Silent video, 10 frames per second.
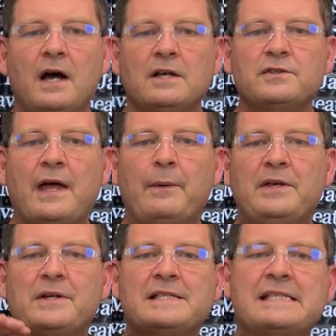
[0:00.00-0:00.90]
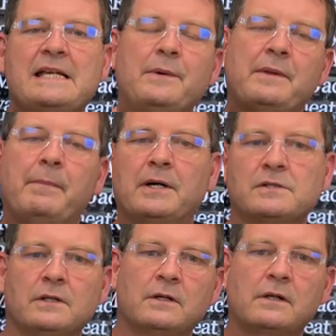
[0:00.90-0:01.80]
So that way you can see what the
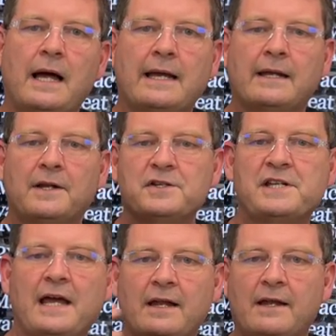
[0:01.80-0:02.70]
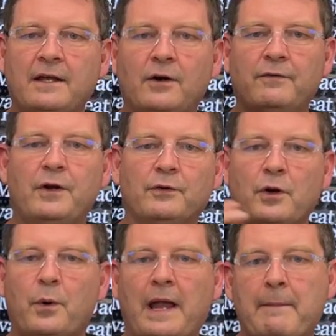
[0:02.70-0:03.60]
bugs look like and understand, you know, if you don't
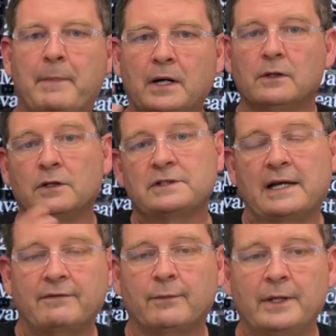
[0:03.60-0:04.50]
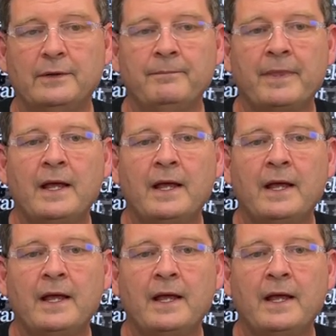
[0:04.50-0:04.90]
know what that bug looks like for real.